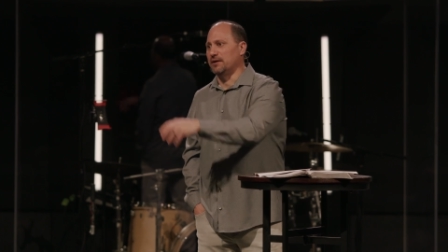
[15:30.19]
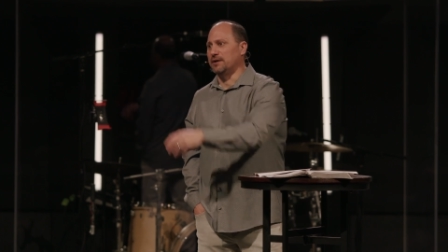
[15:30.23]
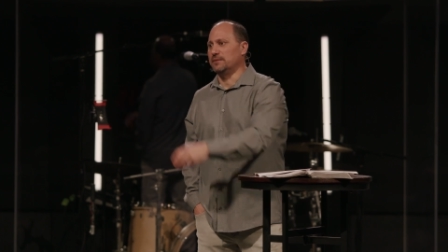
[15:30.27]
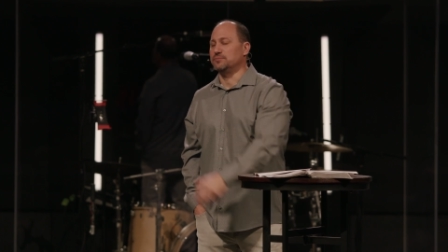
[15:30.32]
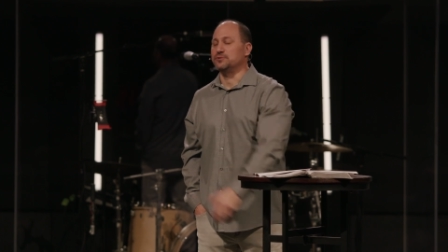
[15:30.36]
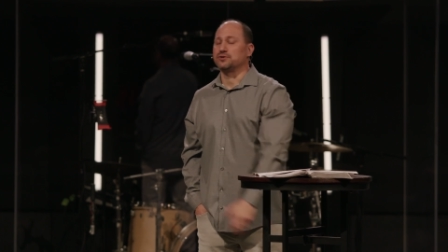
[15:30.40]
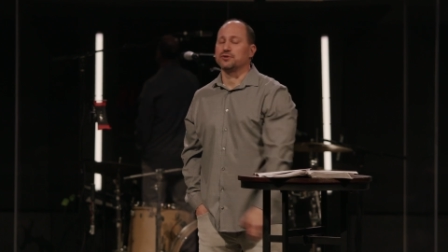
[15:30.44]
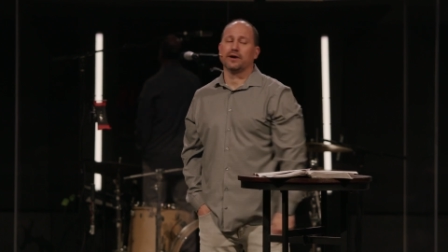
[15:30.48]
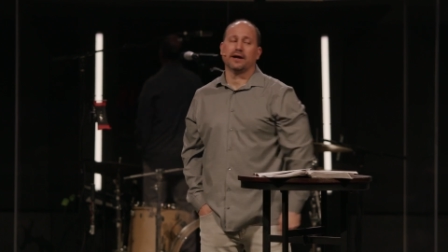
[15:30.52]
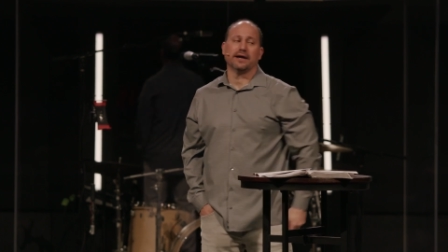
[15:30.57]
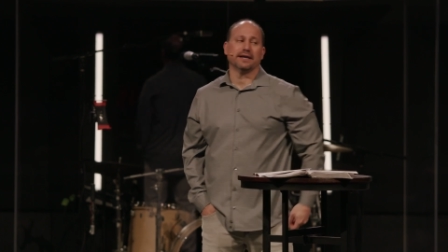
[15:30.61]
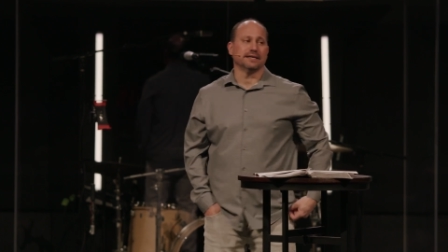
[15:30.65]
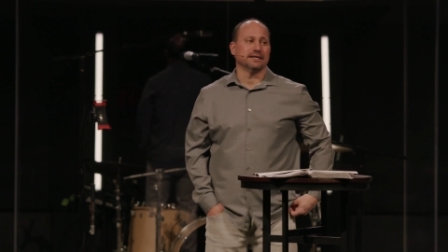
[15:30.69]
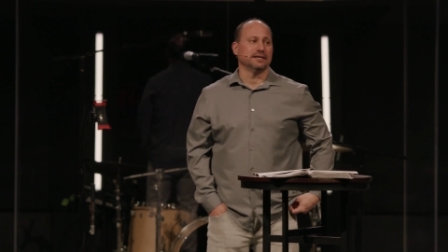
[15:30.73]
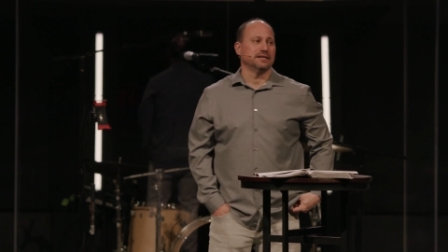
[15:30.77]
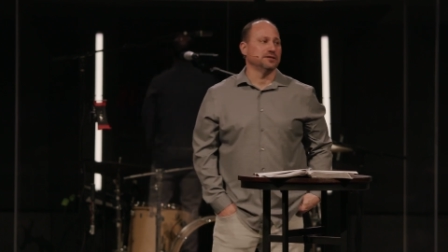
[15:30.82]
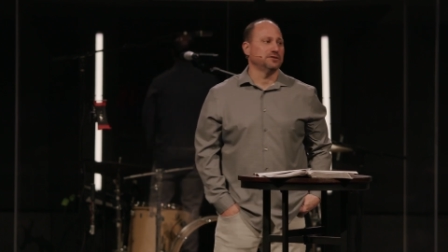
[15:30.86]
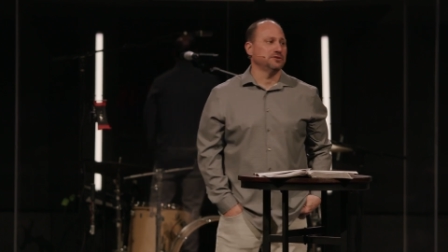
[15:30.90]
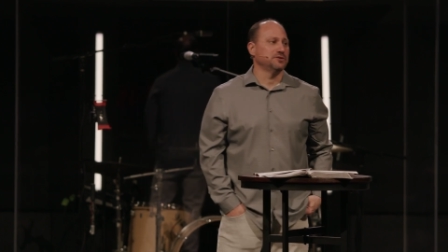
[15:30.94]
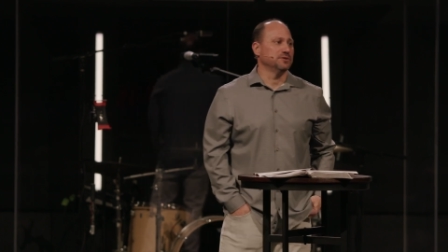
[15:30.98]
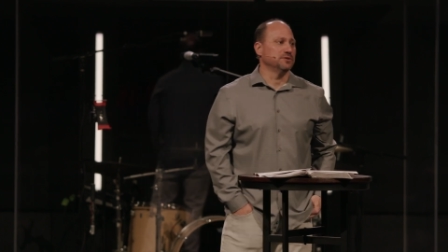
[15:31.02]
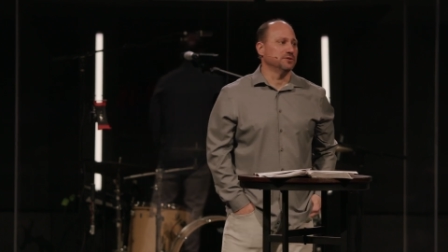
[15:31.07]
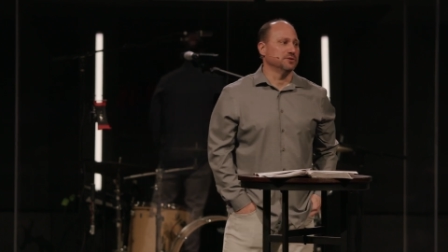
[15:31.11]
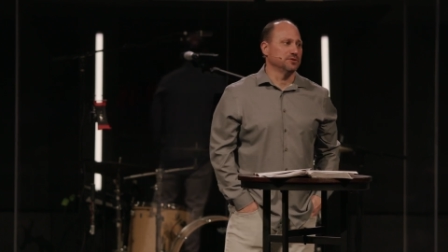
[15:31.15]
I'm trying to
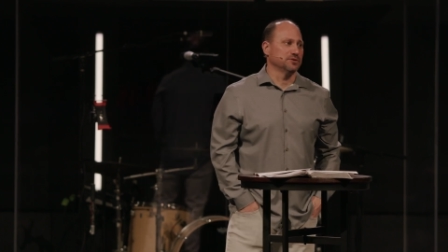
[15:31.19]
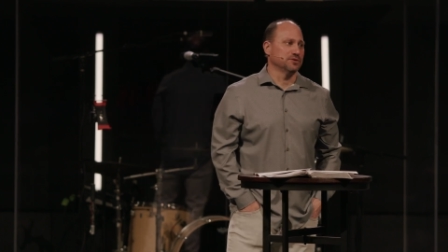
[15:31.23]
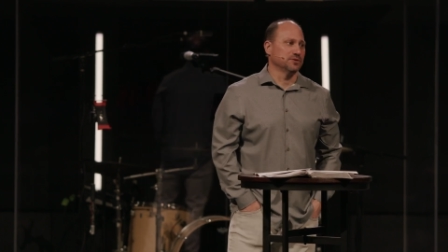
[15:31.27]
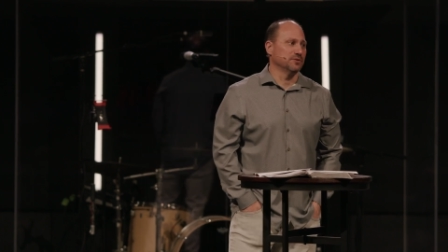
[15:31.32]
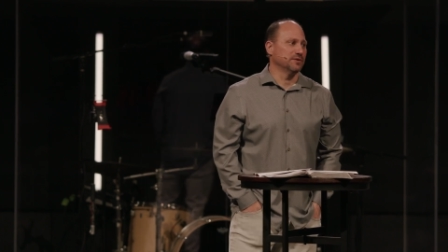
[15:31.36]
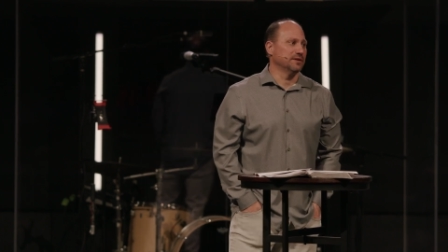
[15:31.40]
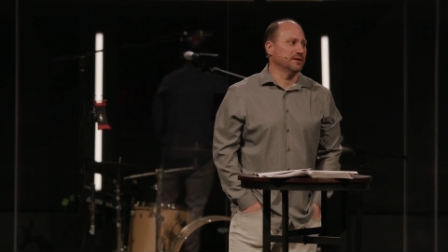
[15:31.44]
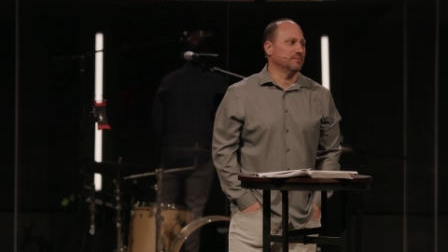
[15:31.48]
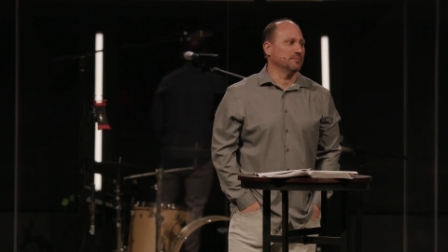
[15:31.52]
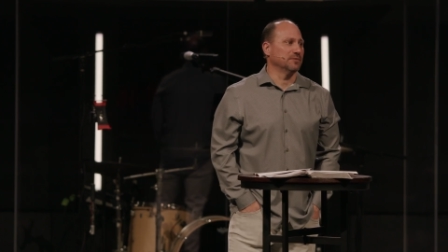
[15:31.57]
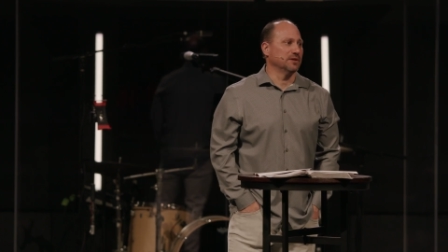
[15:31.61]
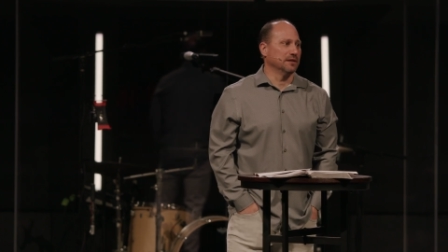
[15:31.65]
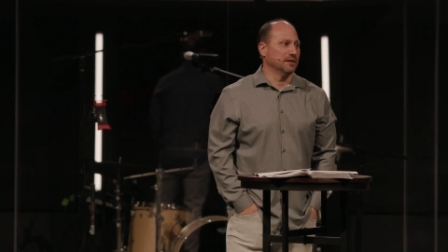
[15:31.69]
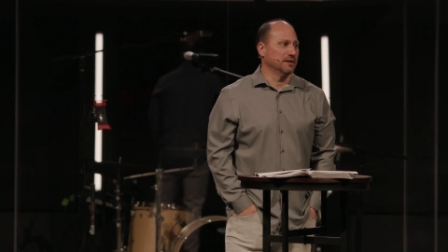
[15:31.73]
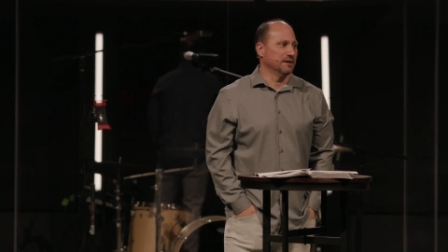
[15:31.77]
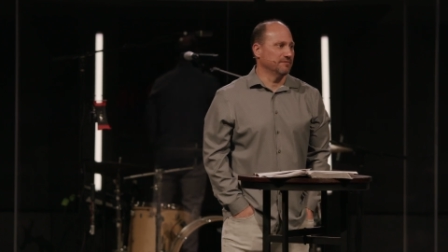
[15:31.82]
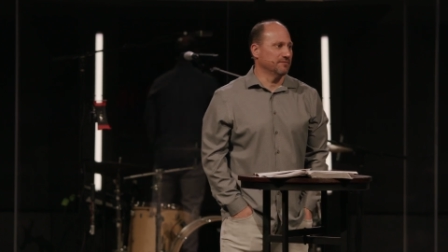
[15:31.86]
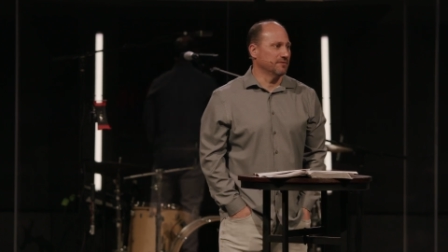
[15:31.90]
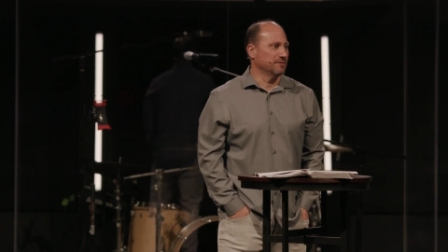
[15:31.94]
get you to show them the love